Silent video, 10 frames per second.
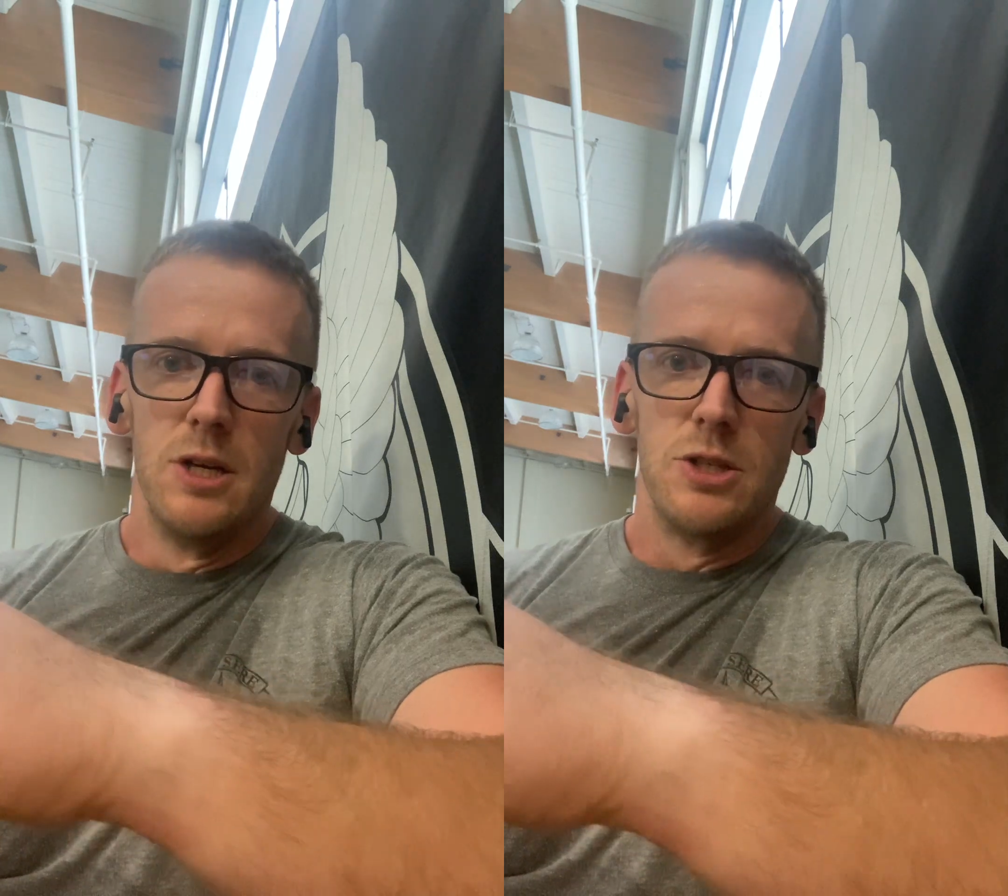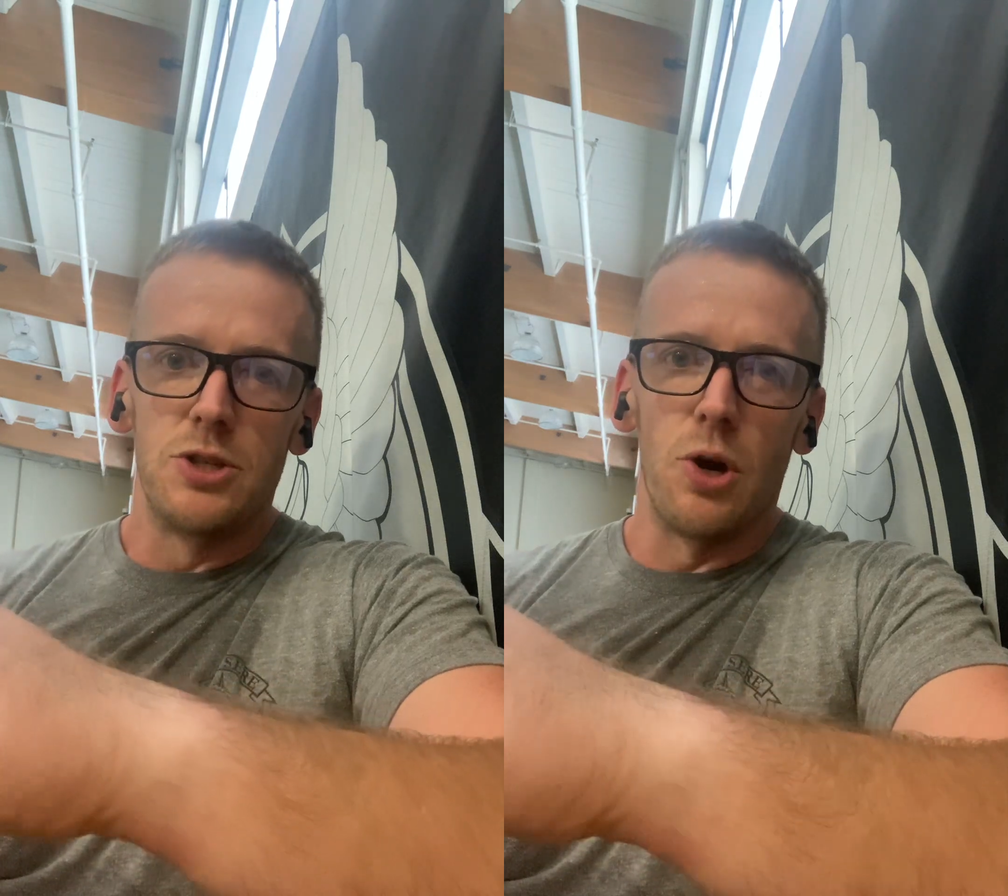
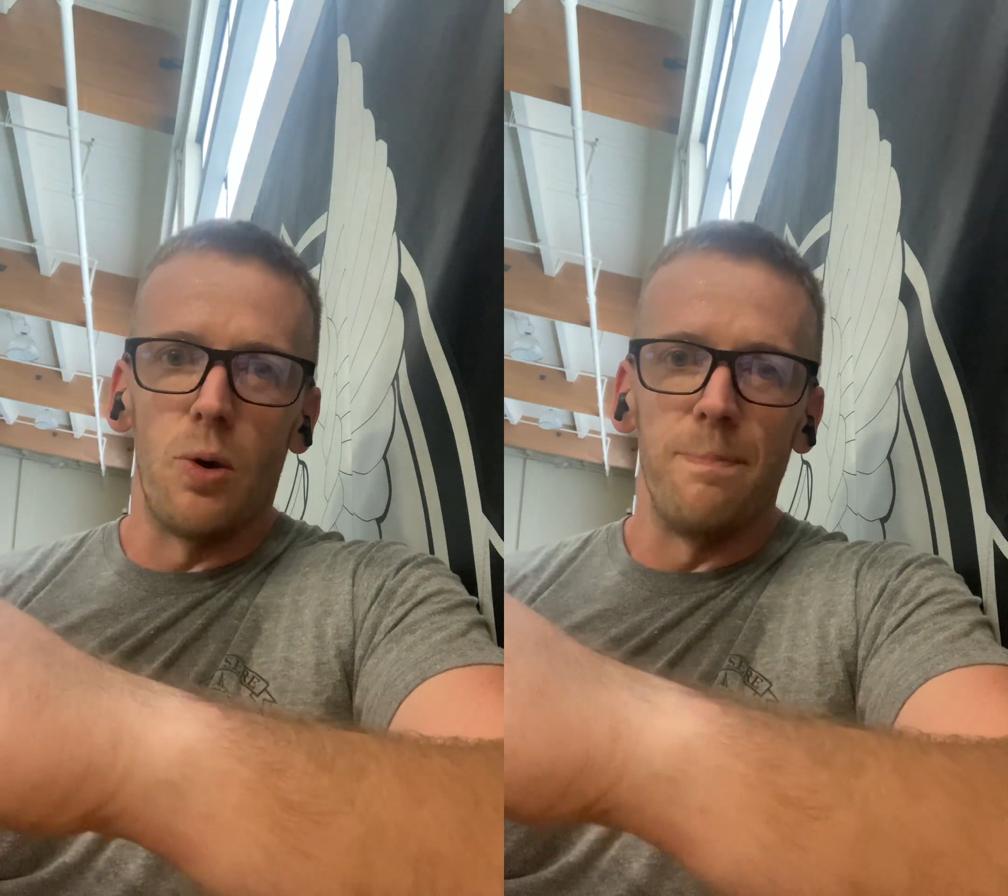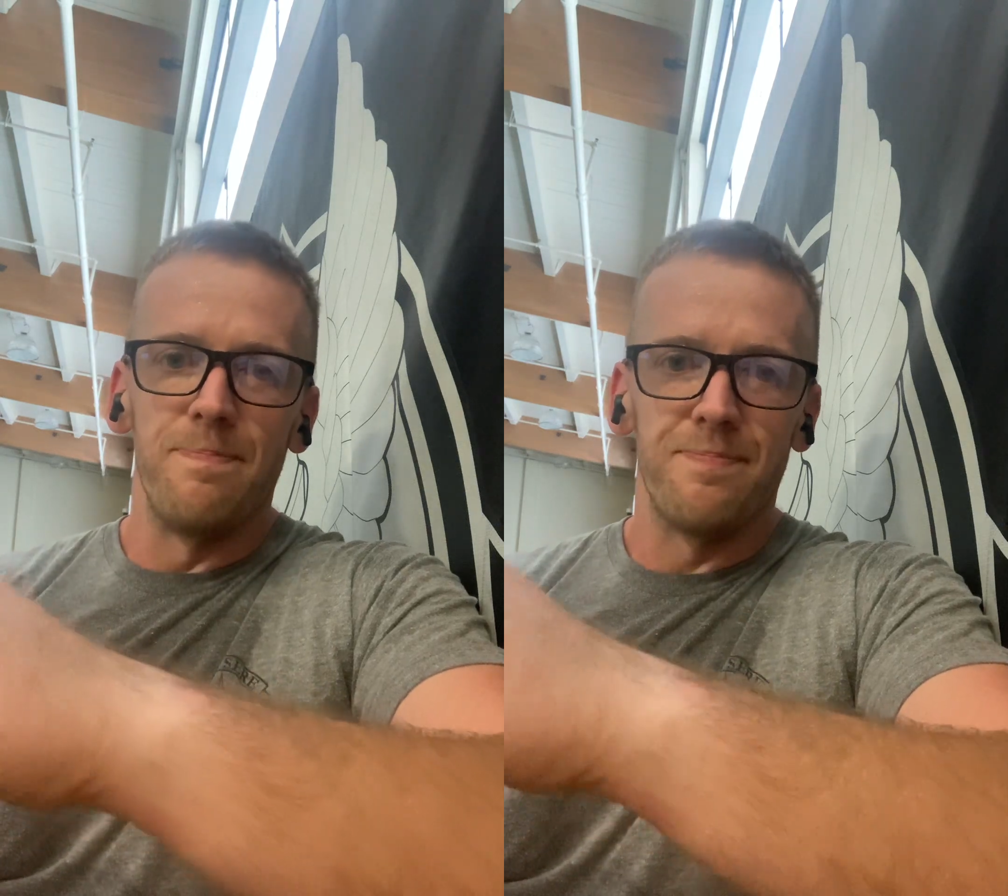So
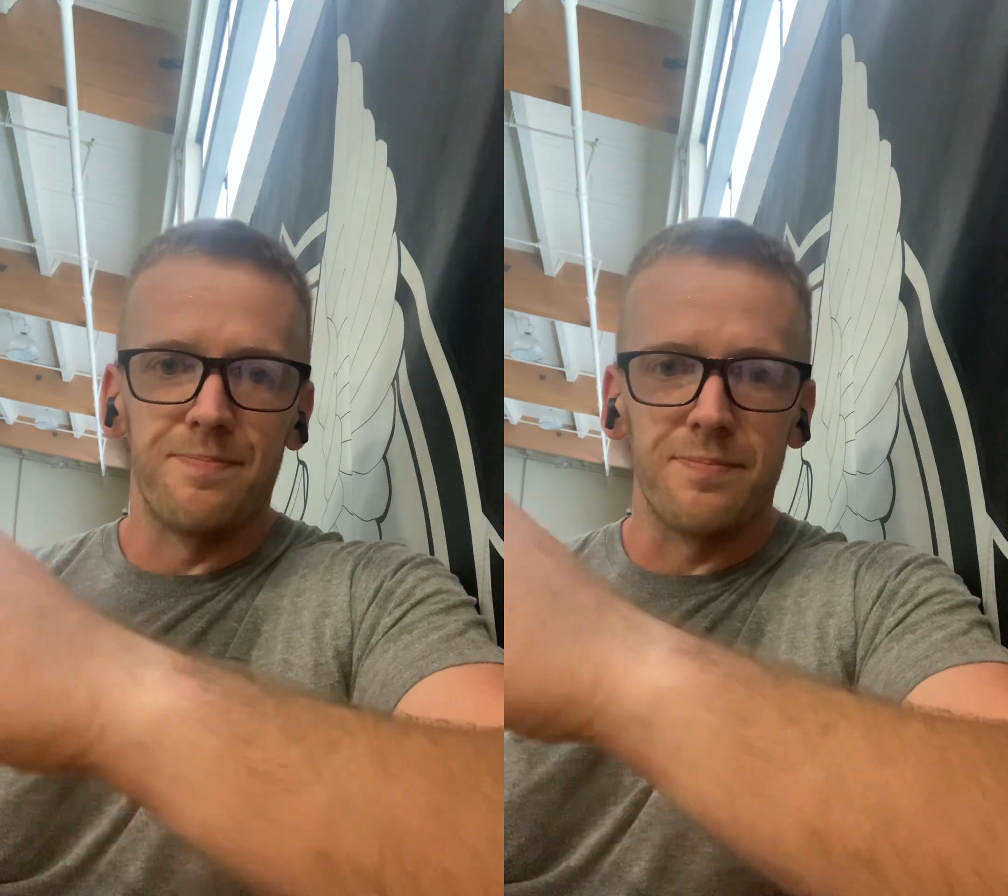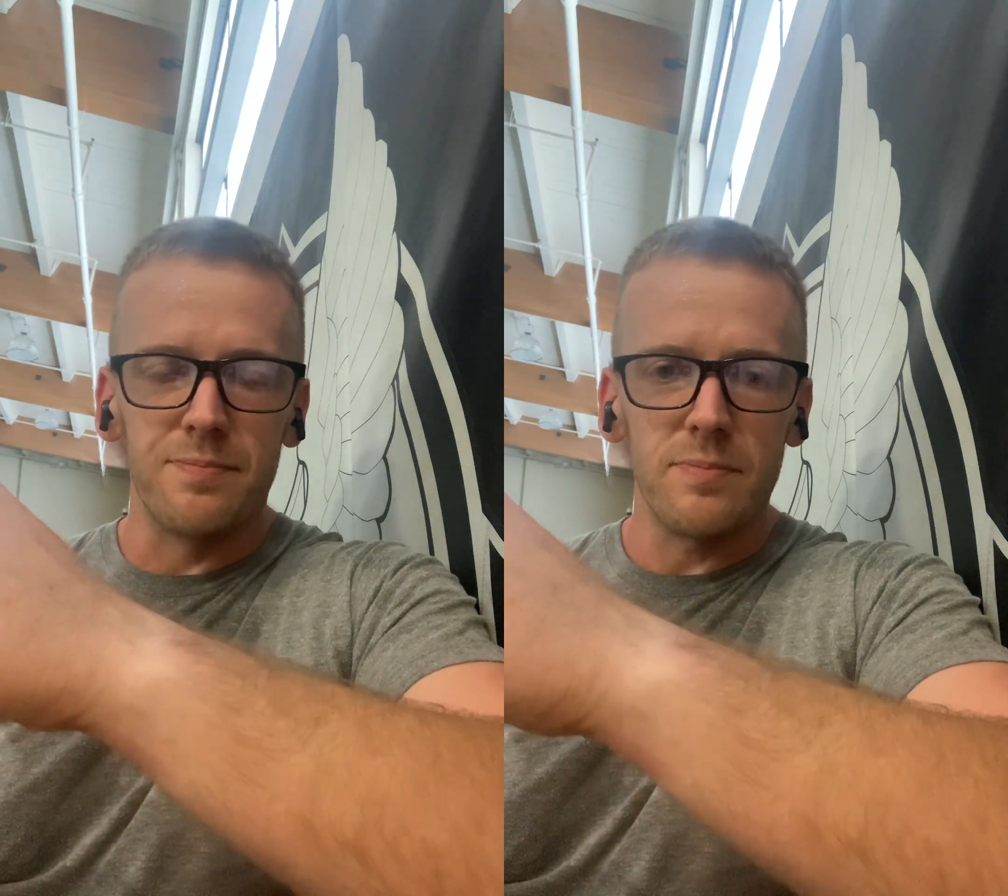
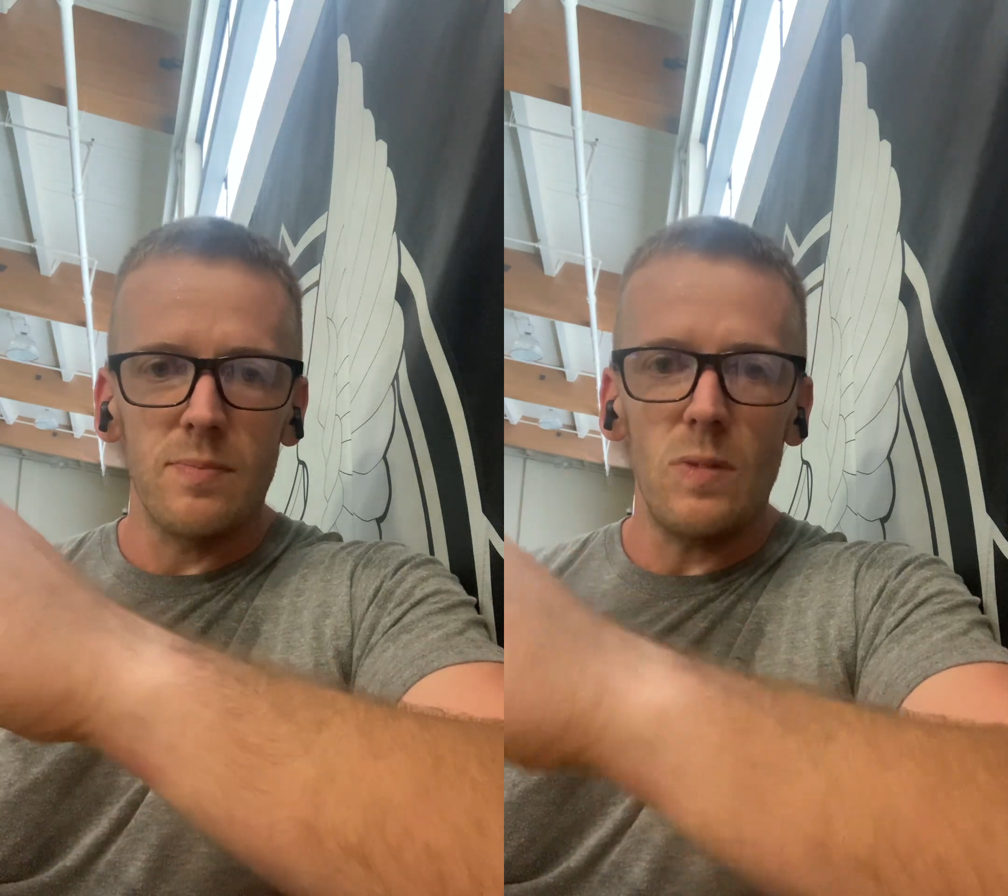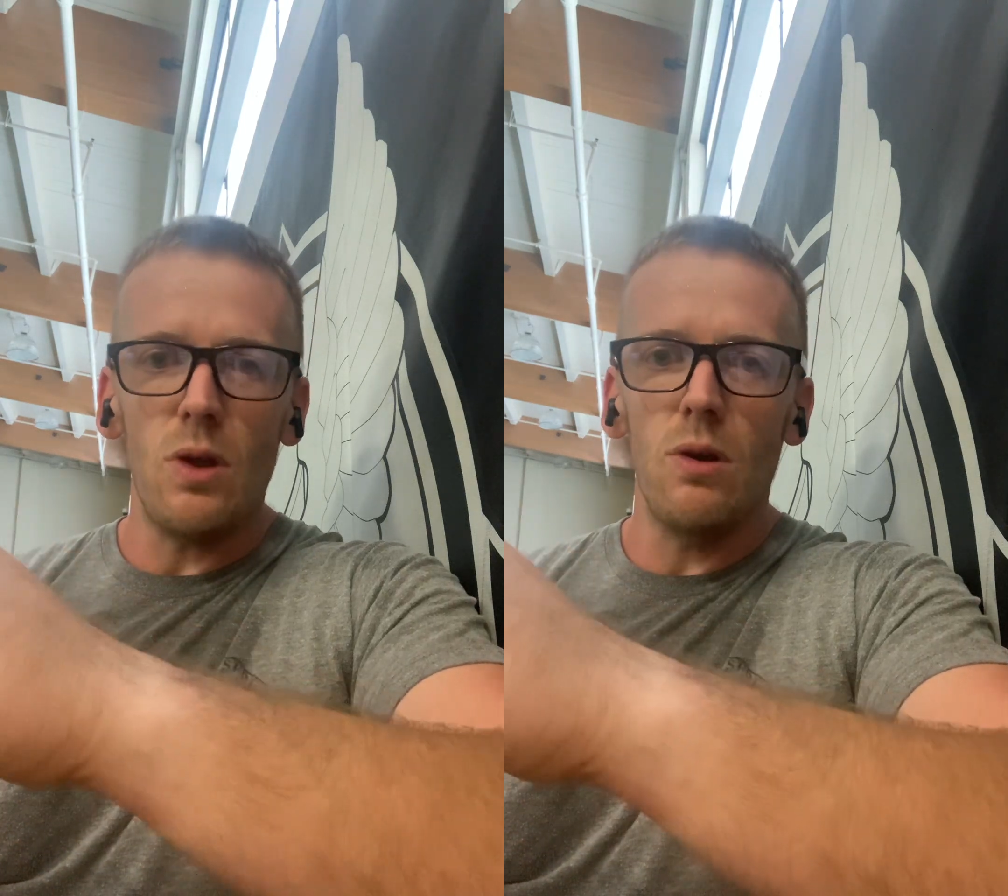
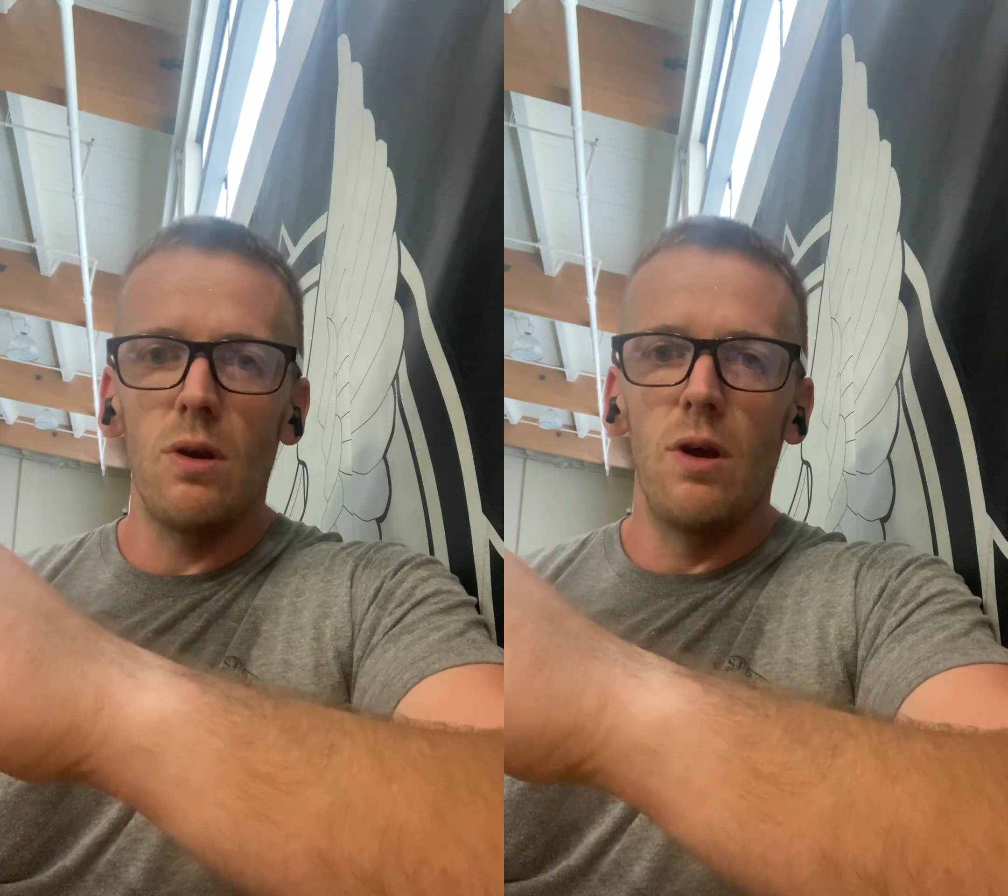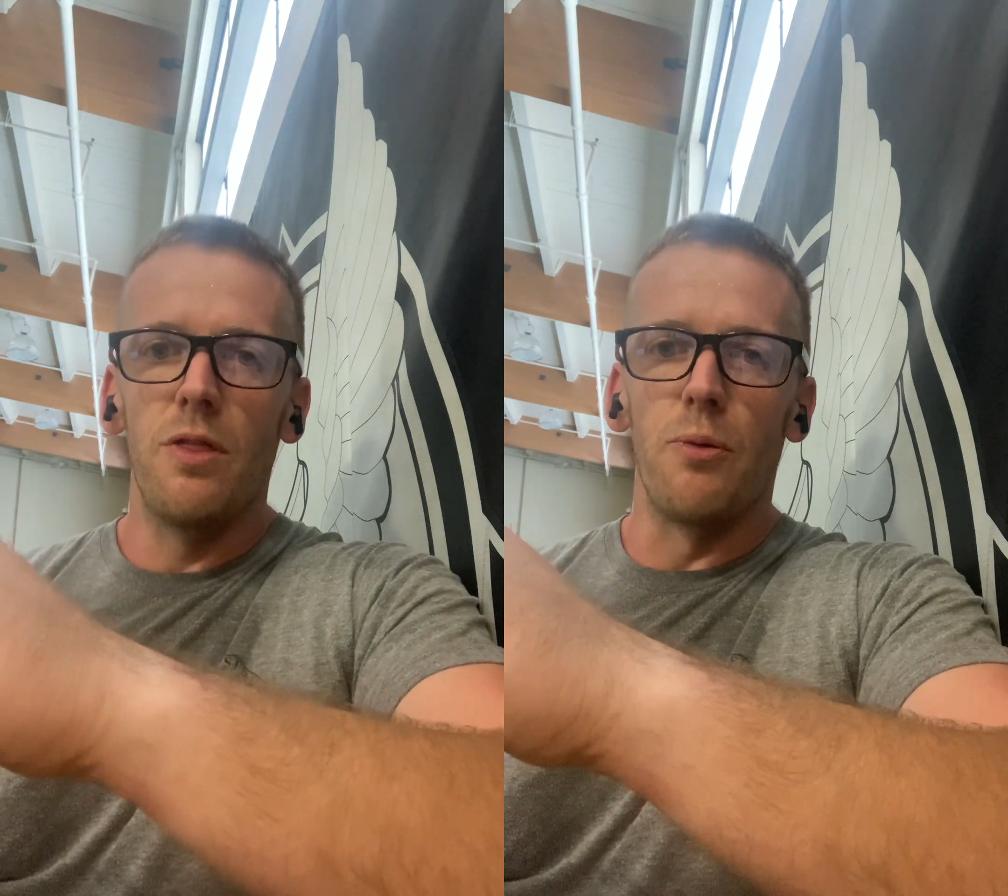
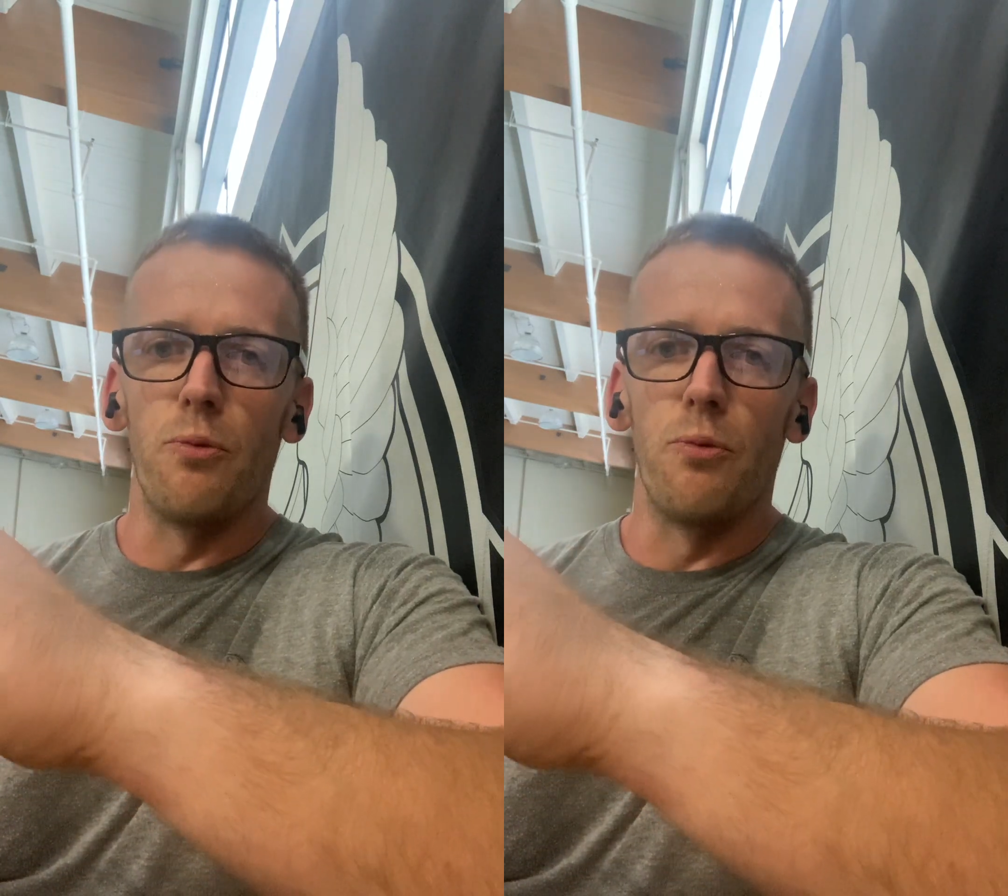the